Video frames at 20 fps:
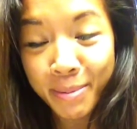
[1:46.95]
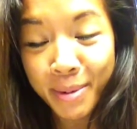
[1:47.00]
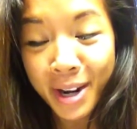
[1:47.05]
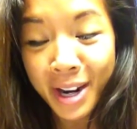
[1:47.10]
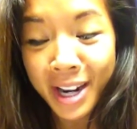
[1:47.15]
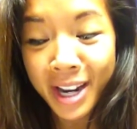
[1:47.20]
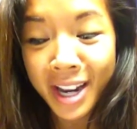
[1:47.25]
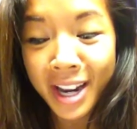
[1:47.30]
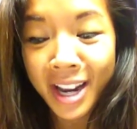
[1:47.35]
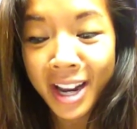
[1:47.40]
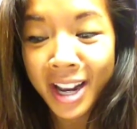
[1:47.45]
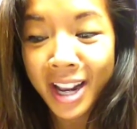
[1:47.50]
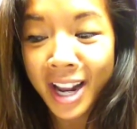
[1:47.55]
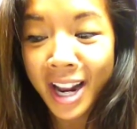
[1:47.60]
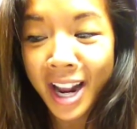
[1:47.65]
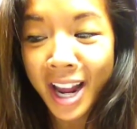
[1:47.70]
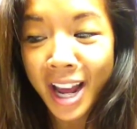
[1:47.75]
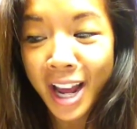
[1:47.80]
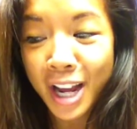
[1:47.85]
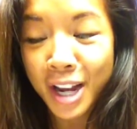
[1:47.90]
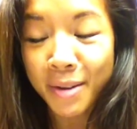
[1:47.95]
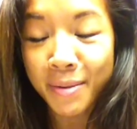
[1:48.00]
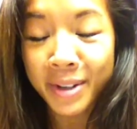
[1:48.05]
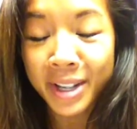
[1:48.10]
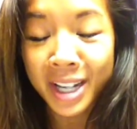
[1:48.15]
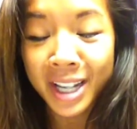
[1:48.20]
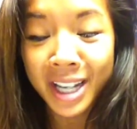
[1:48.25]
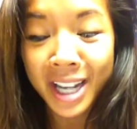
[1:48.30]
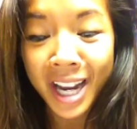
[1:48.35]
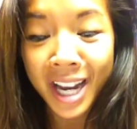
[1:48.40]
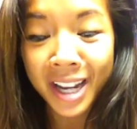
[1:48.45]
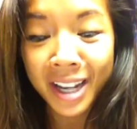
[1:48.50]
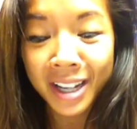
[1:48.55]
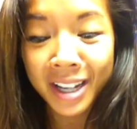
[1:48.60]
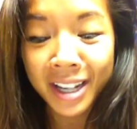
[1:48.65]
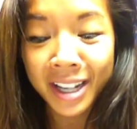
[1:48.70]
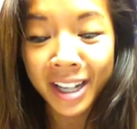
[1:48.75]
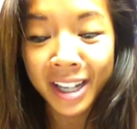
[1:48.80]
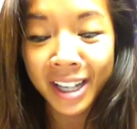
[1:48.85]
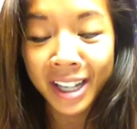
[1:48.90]
body that I have to date
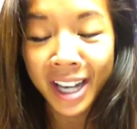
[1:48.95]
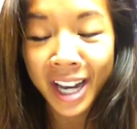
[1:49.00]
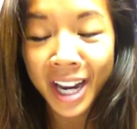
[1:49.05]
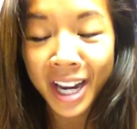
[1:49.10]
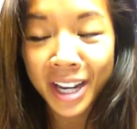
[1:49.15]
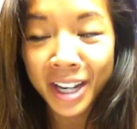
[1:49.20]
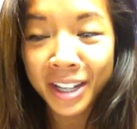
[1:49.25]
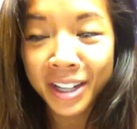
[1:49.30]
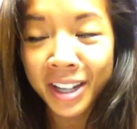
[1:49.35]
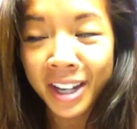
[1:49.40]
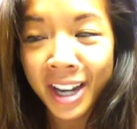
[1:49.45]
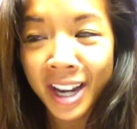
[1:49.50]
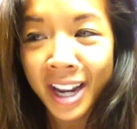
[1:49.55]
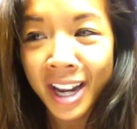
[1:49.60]
to the stage.